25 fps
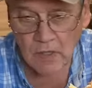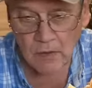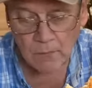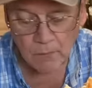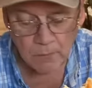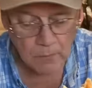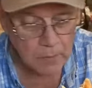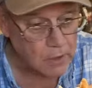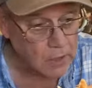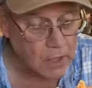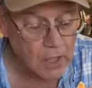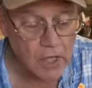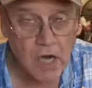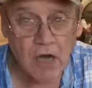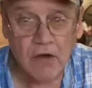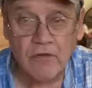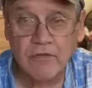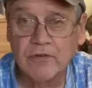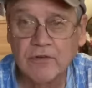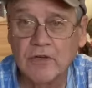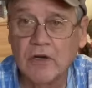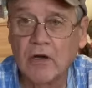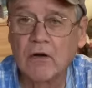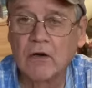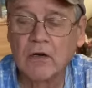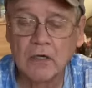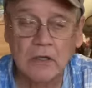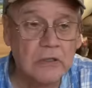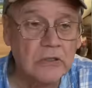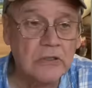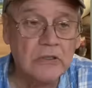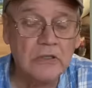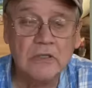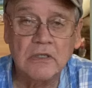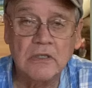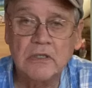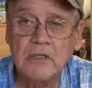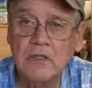but a golf cart
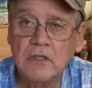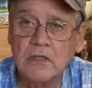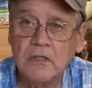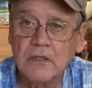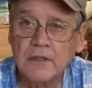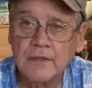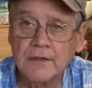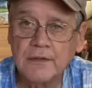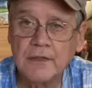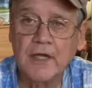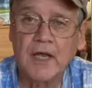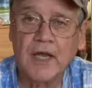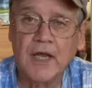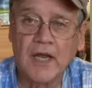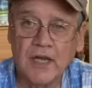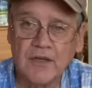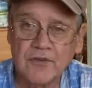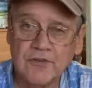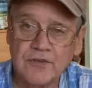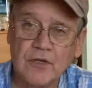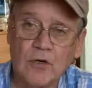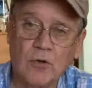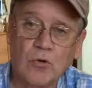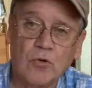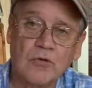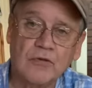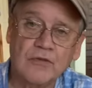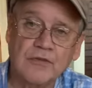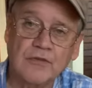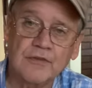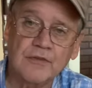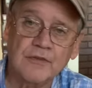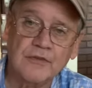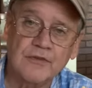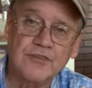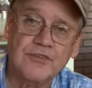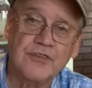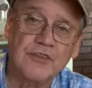that has doors,
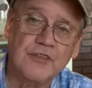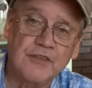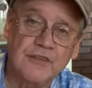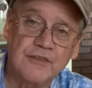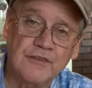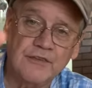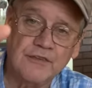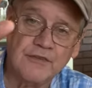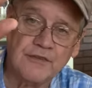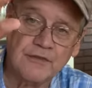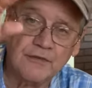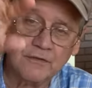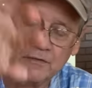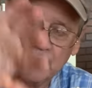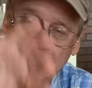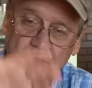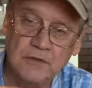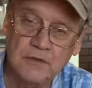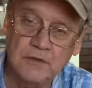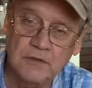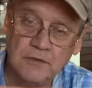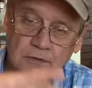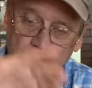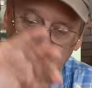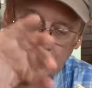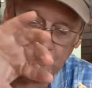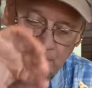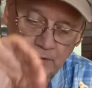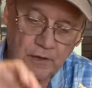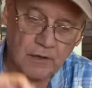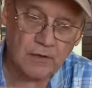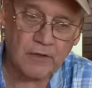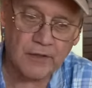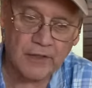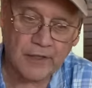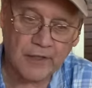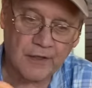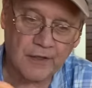seats, you
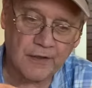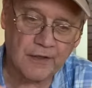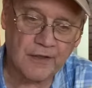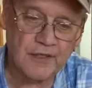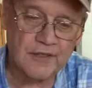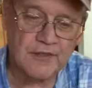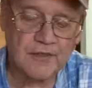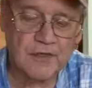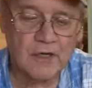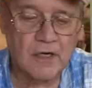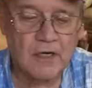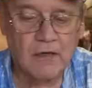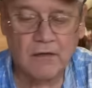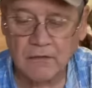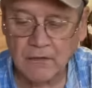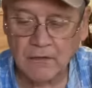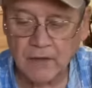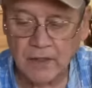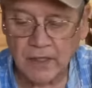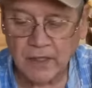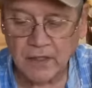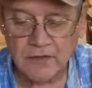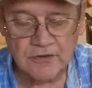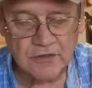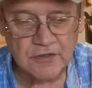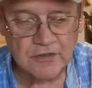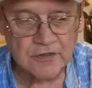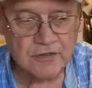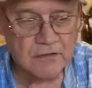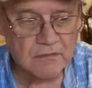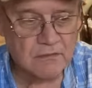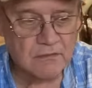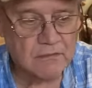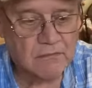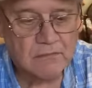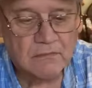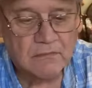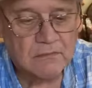know, air conditioning and all that. It's just,
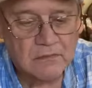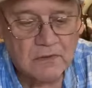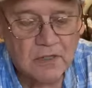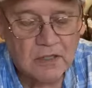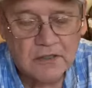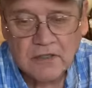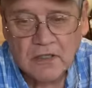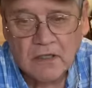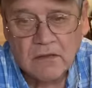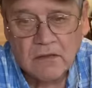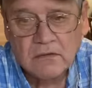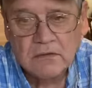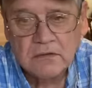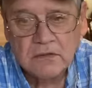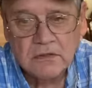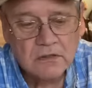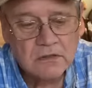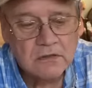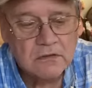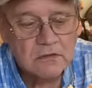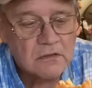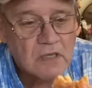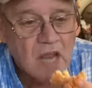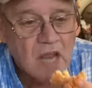that's all it is.